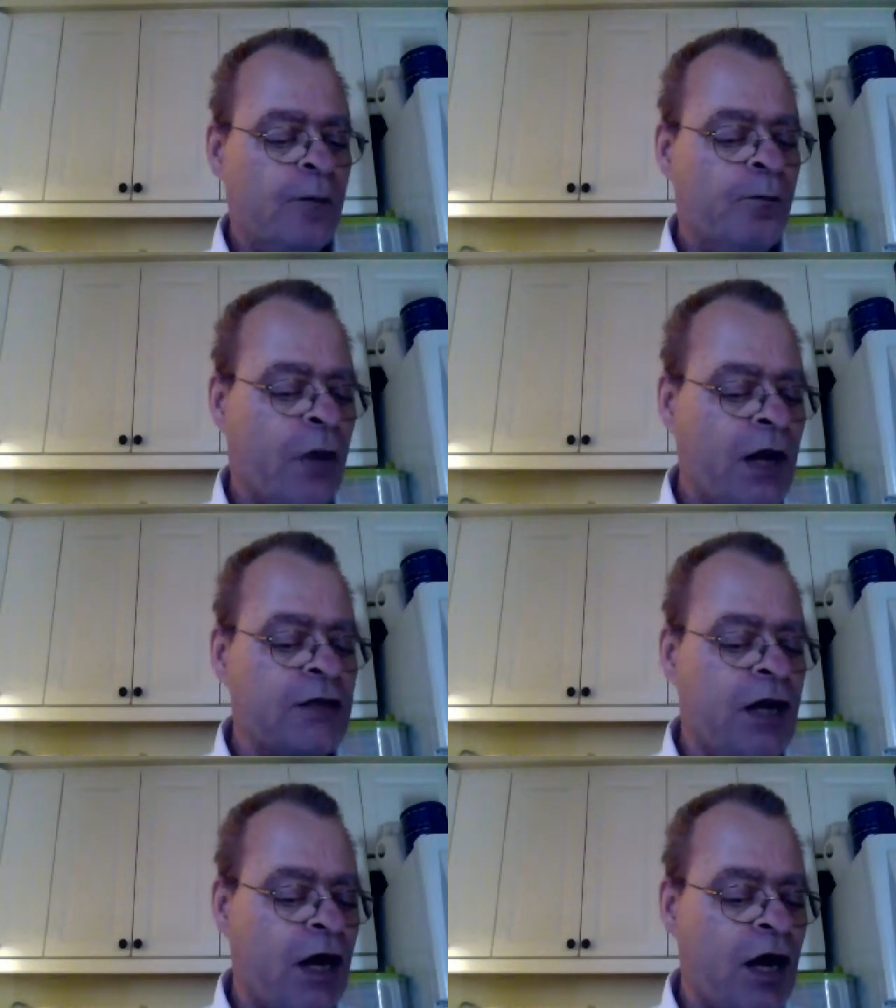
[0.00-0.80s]

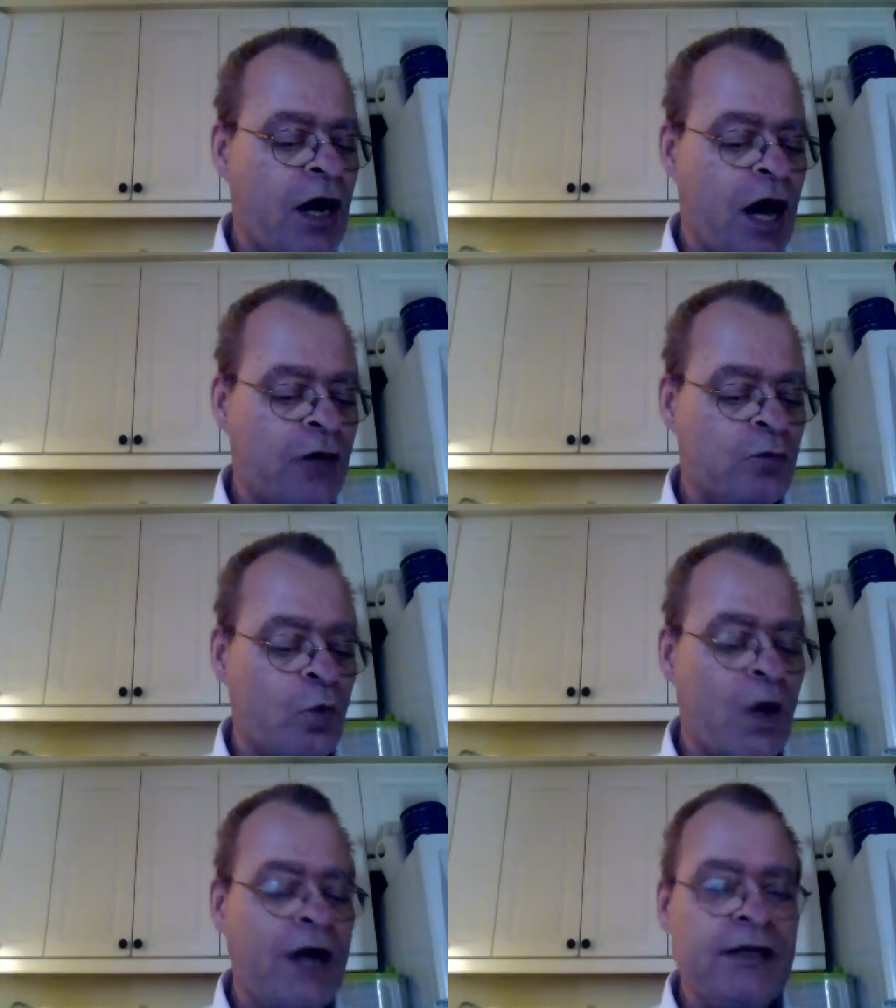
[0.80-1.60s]
but on
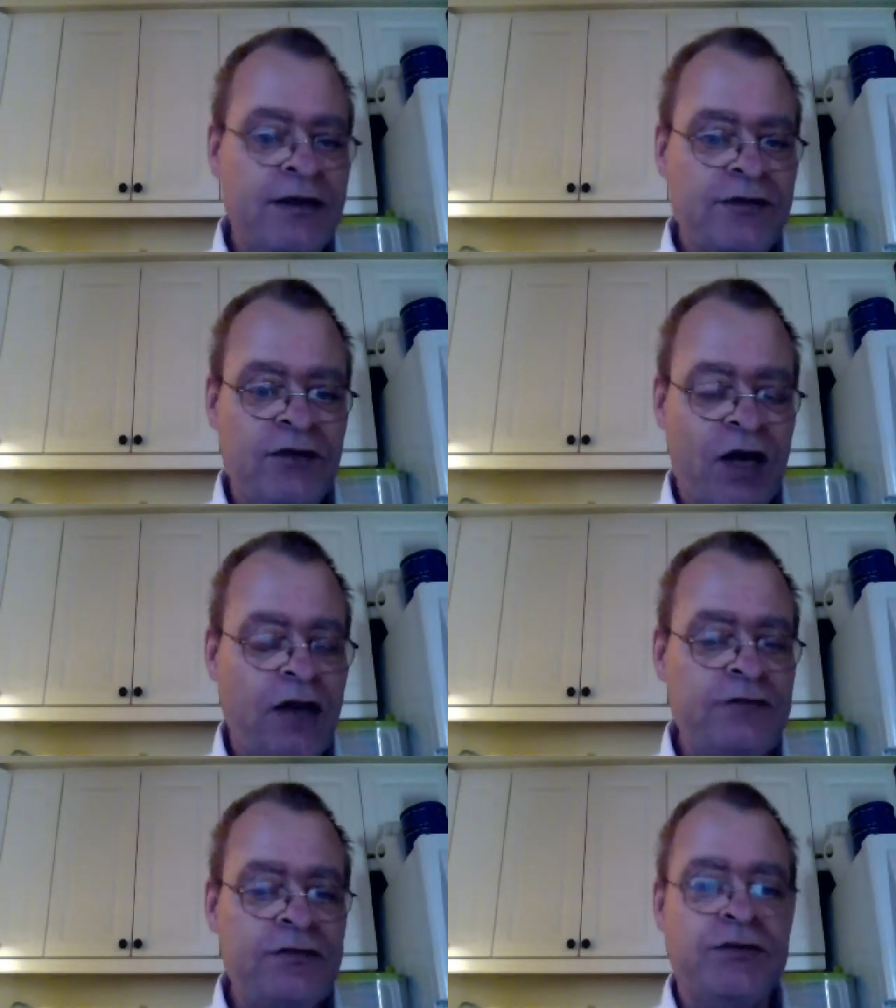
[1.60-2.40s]
what is
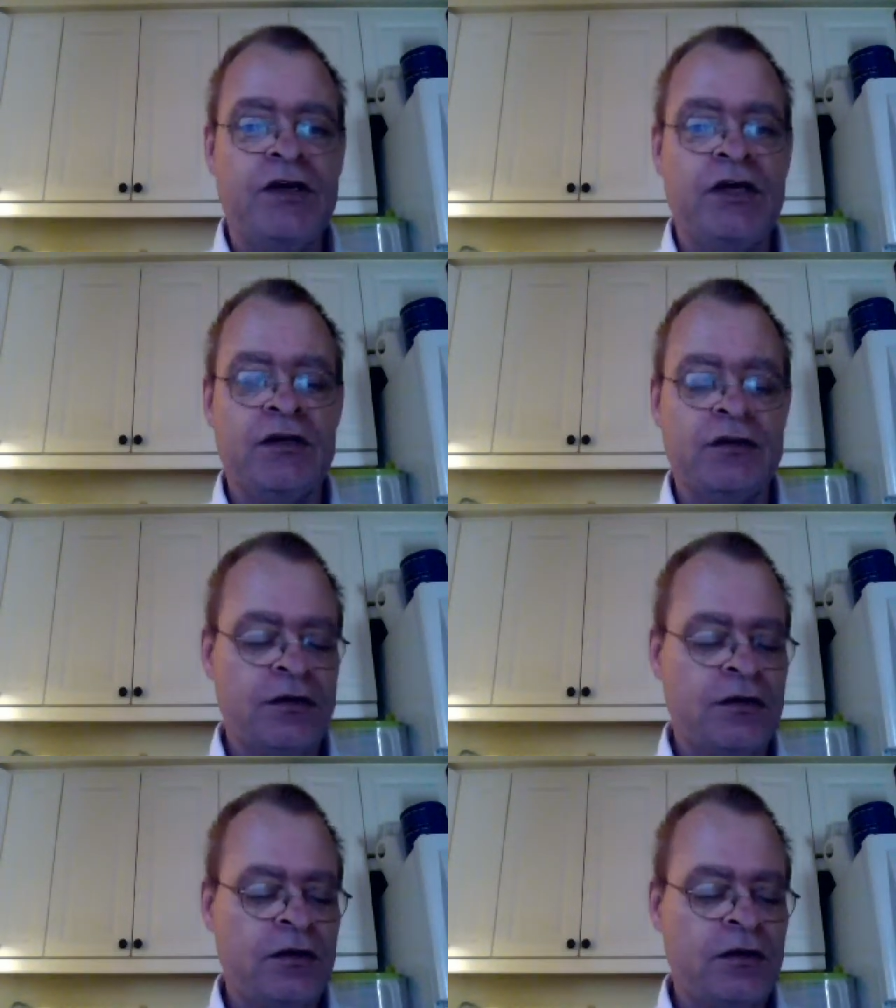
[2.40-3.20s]
unseen,
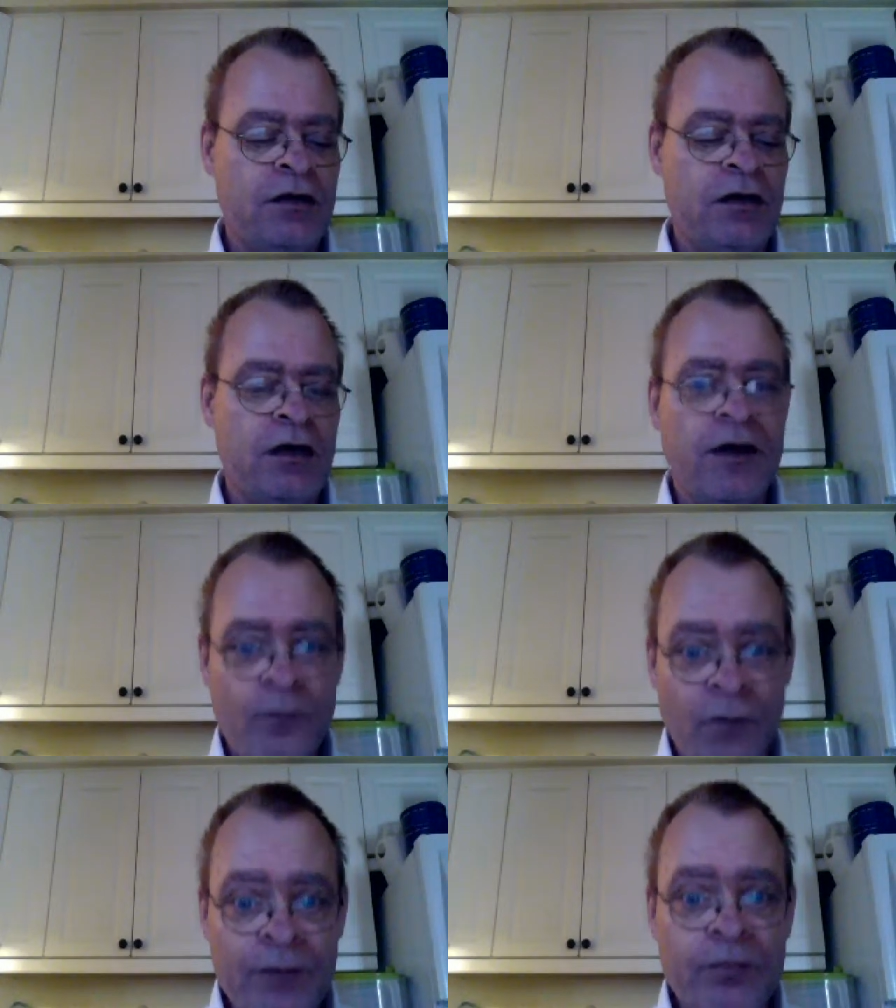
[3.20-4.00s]

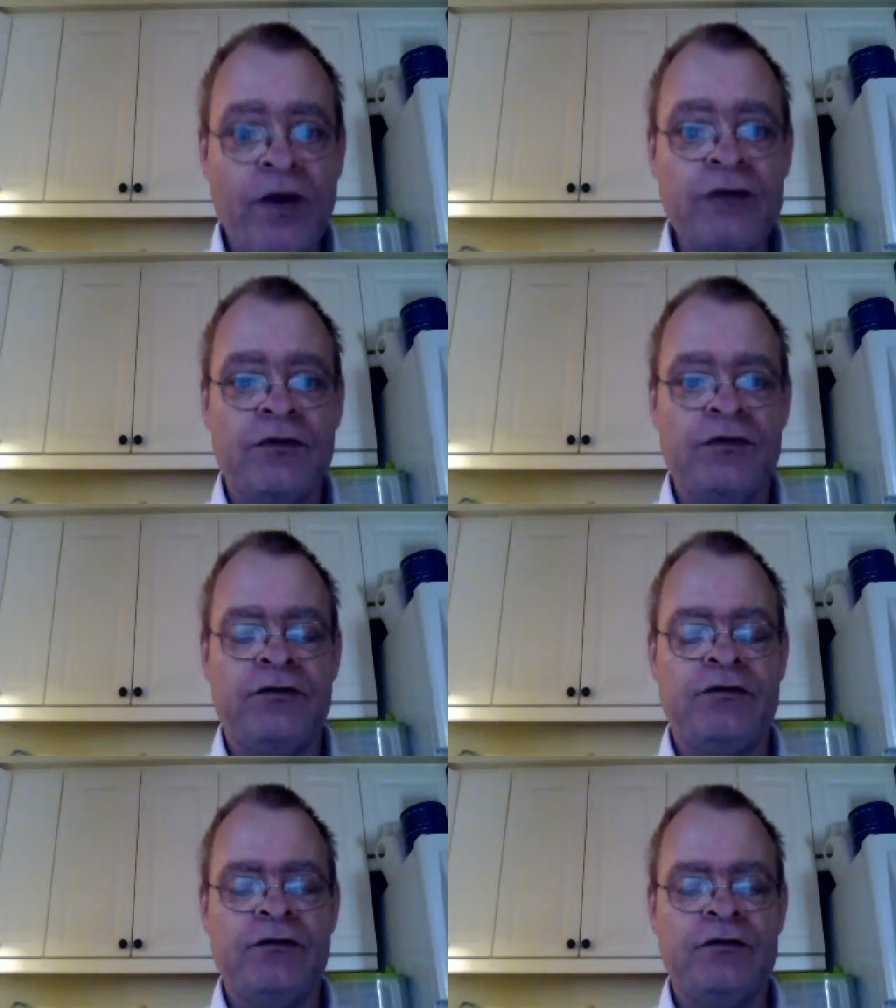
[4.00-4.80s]
my
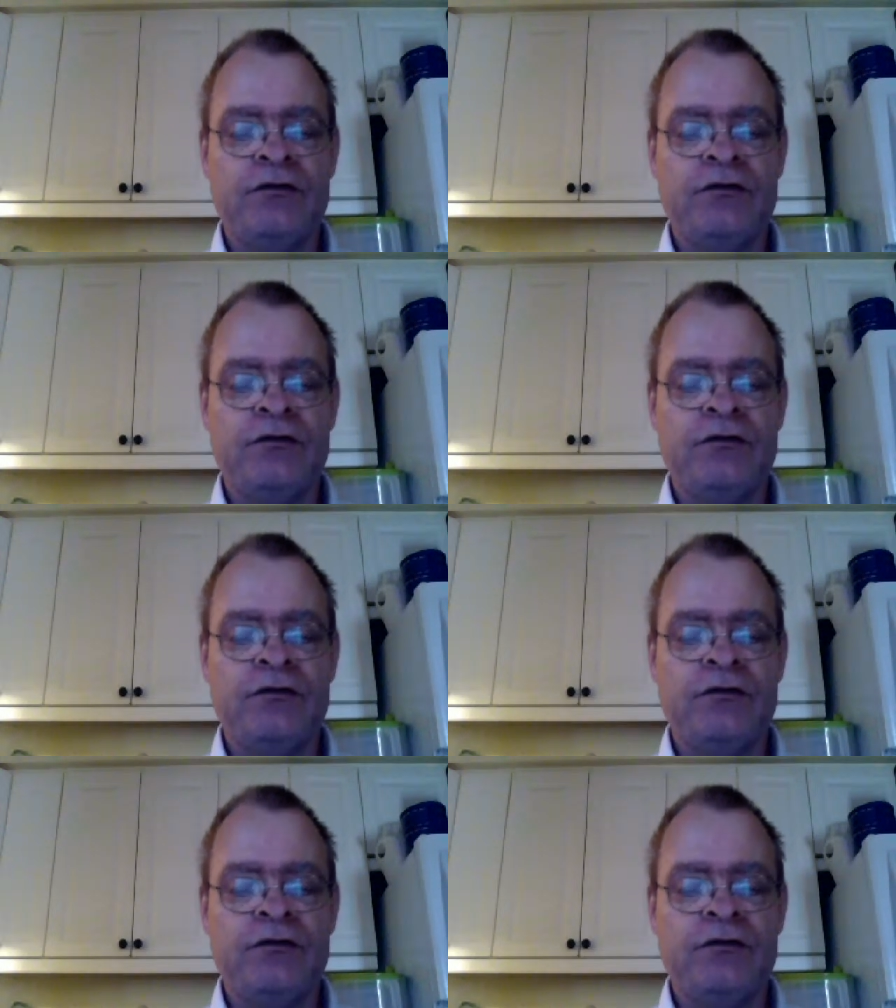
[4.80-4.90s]
presence.